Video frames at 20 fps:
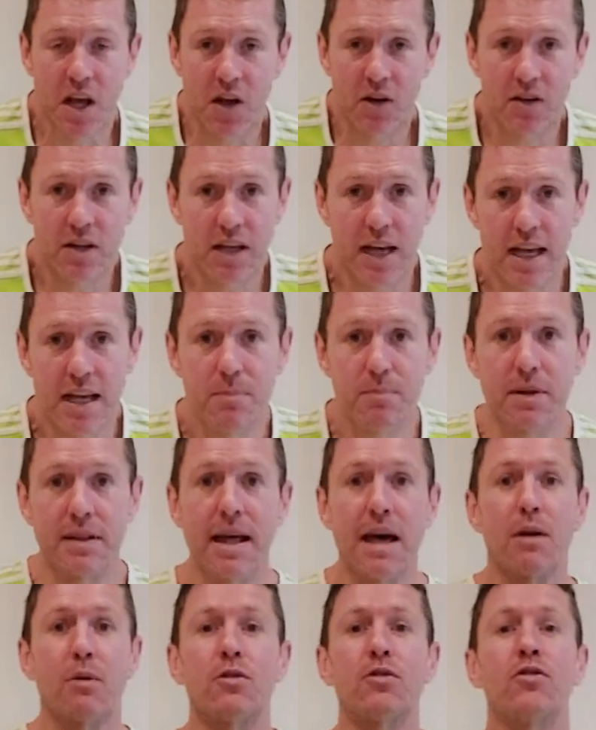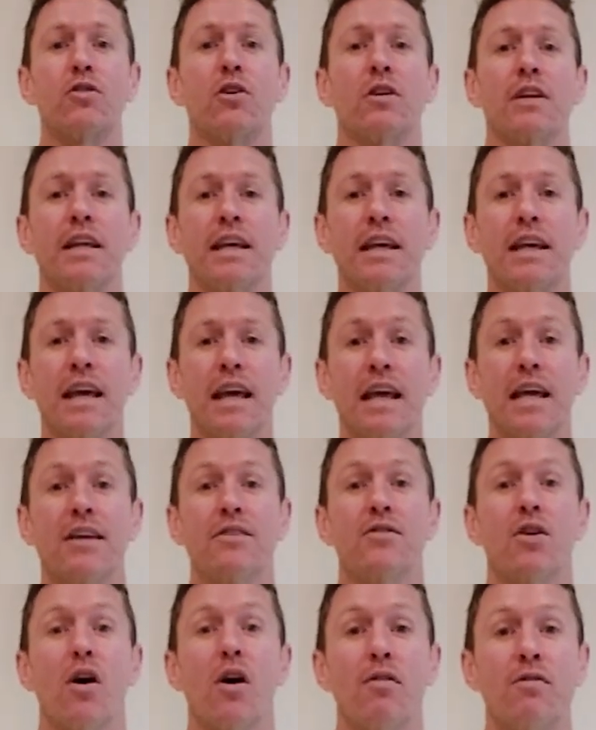Okay, but that will certainly
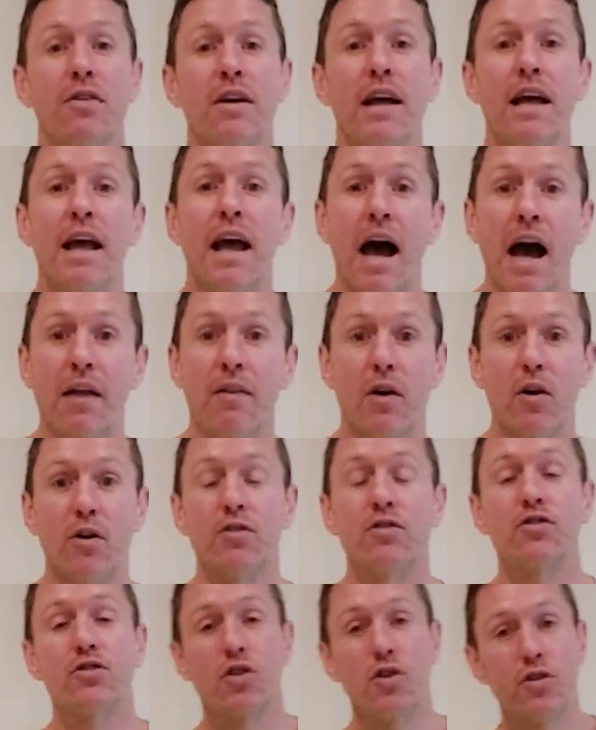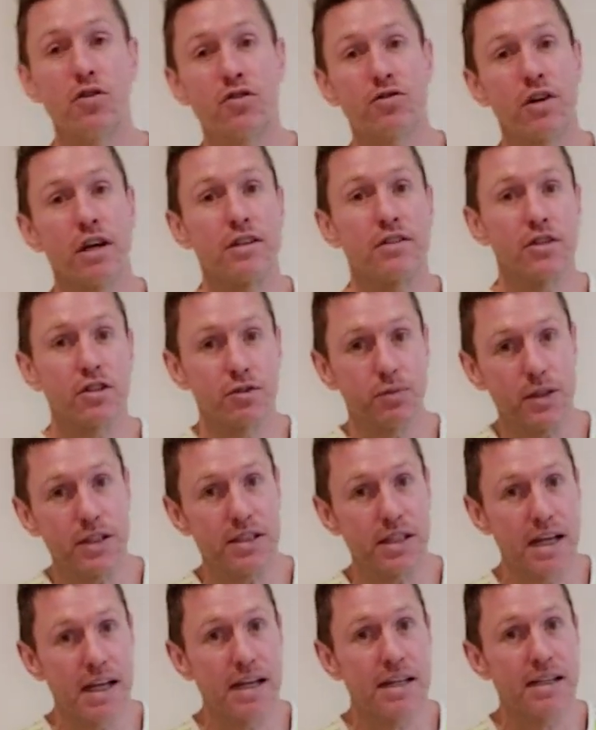ease off. And those 2 stretches we
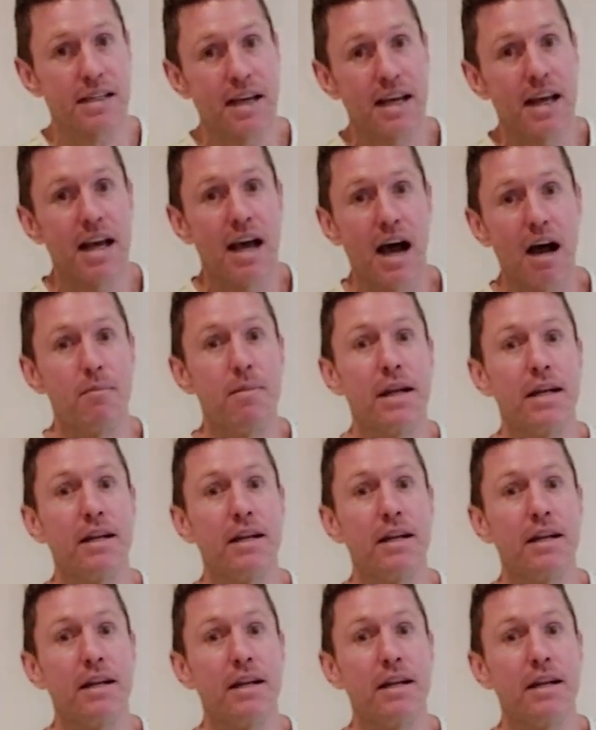did a